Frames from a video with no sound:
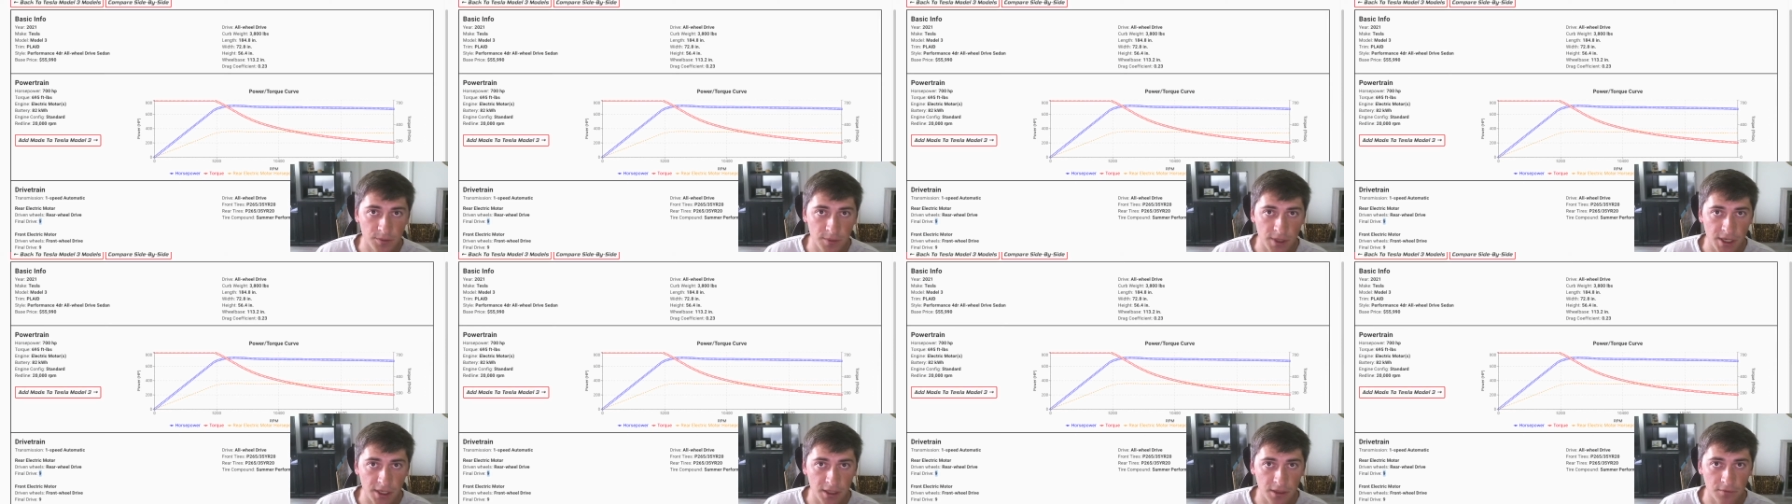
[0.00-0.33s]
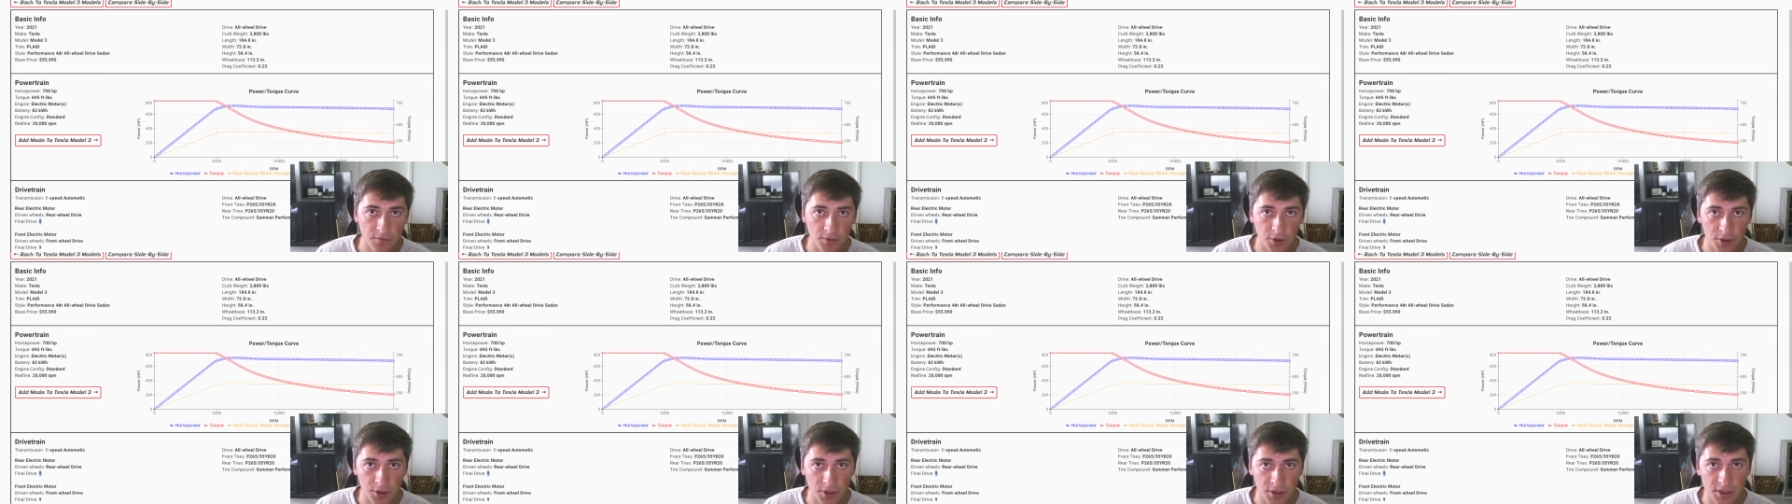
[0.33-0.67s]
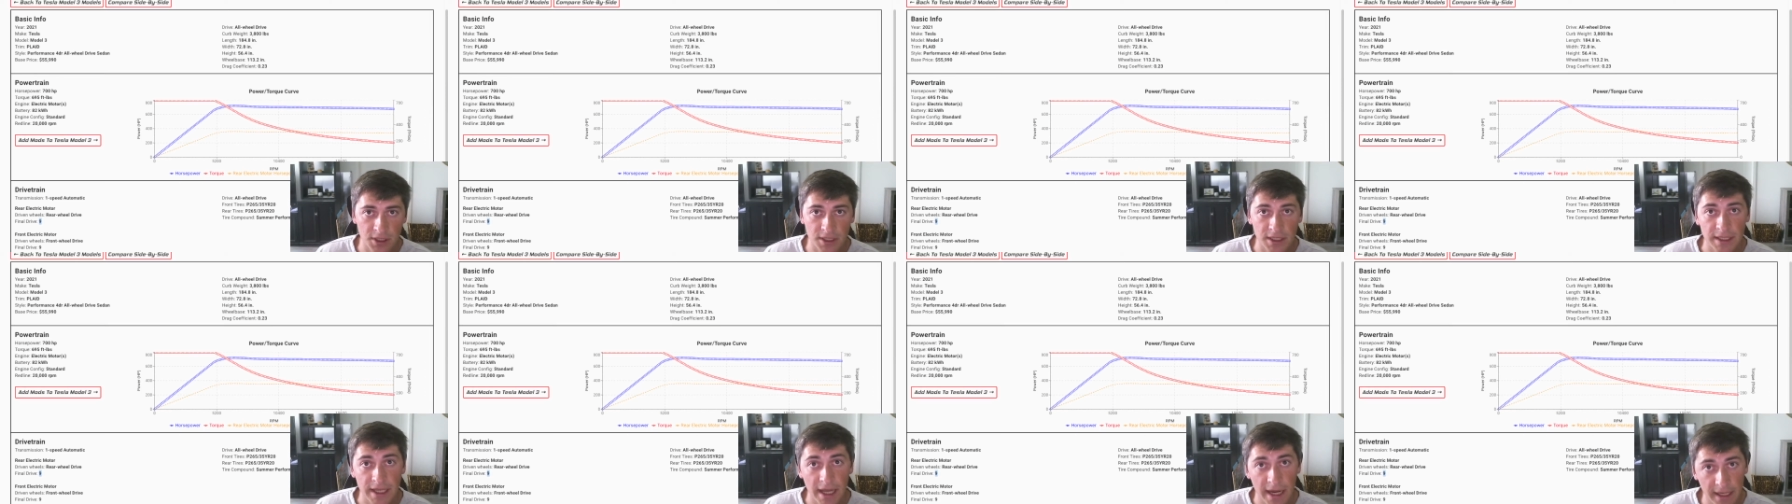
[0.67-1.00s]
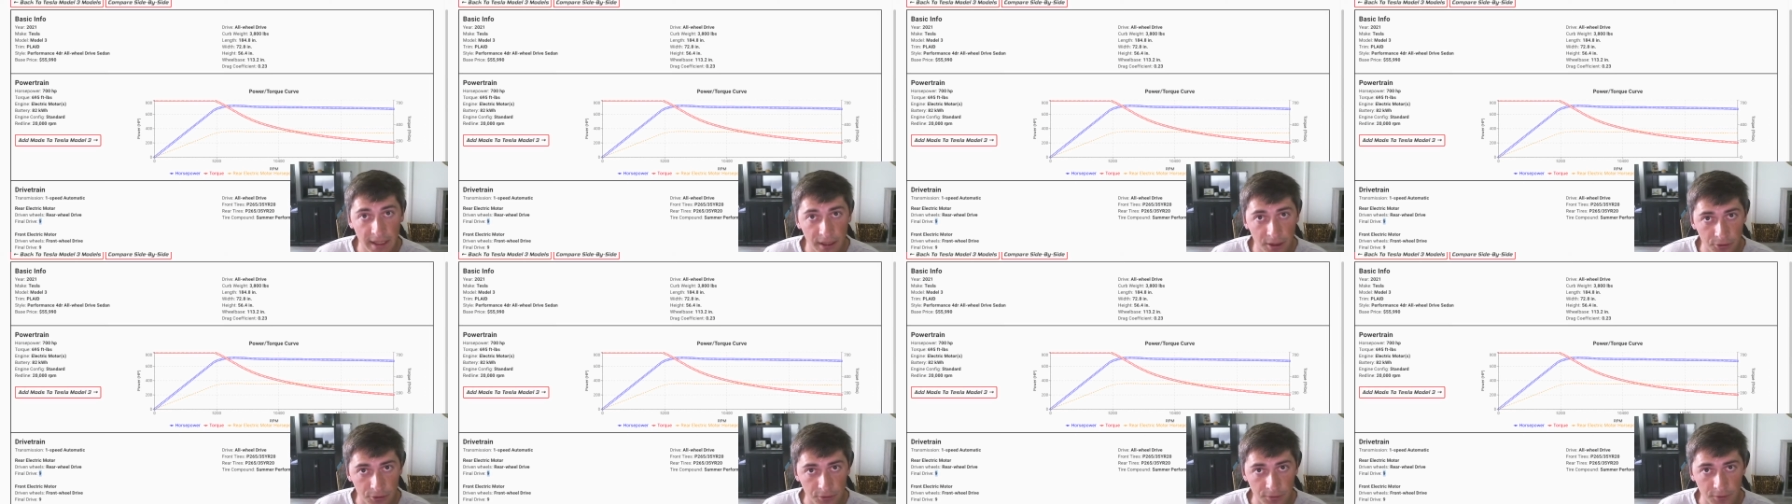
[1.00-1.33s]
being converted to
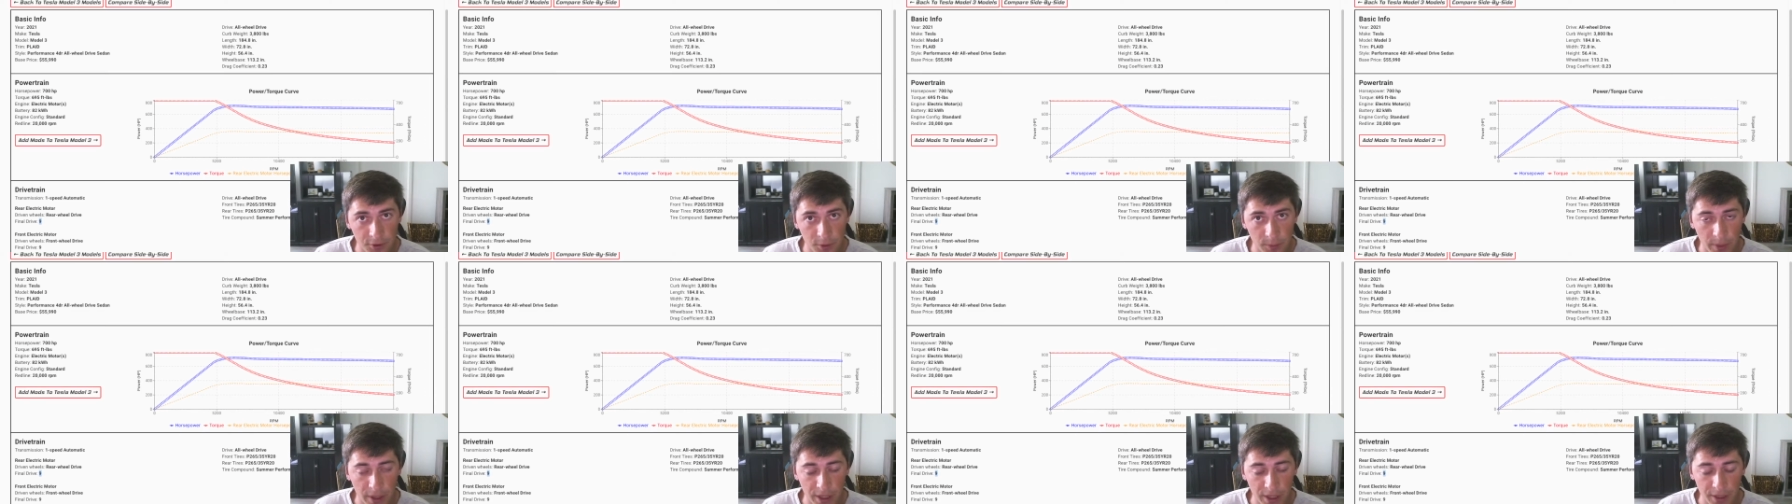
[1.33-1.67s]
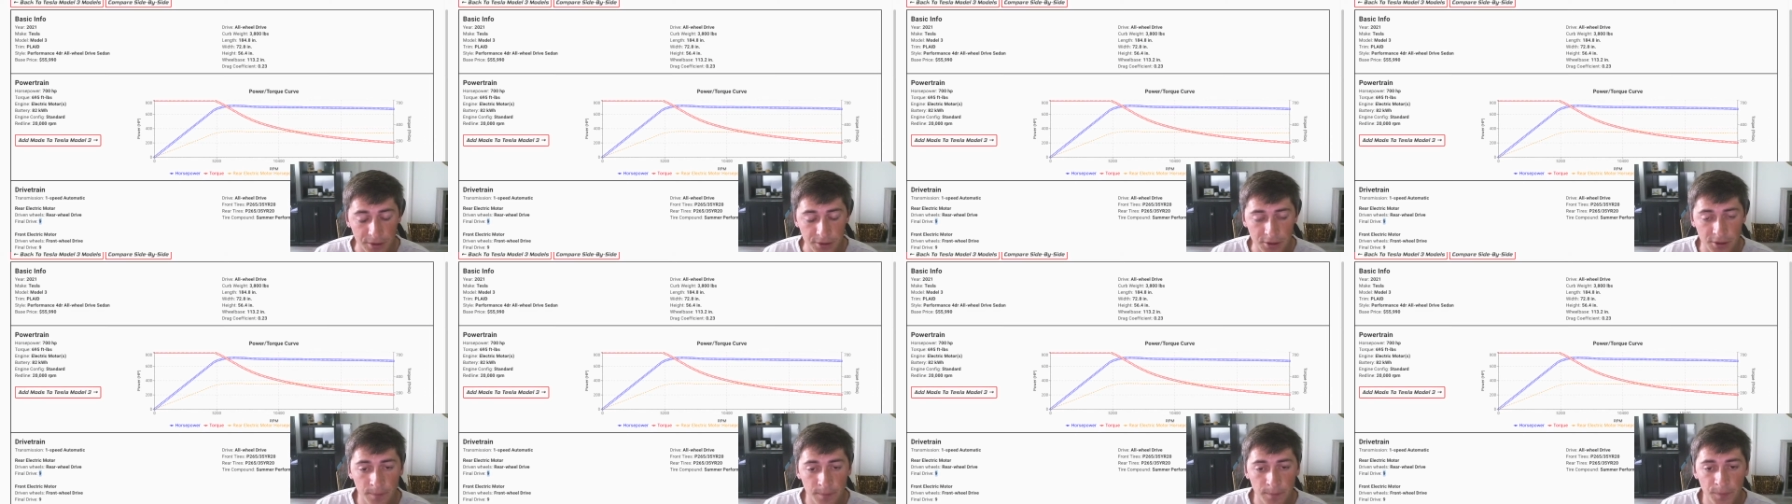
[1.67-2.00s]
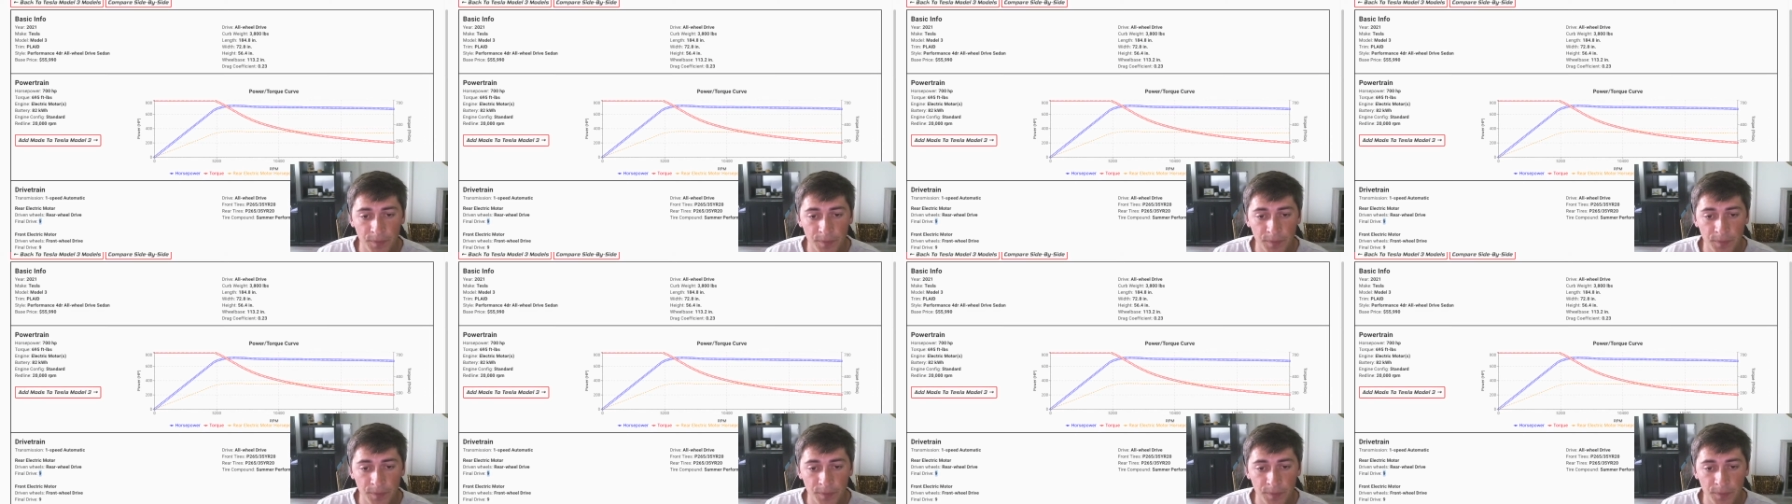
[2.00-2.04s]
nine hundred foot-pounds.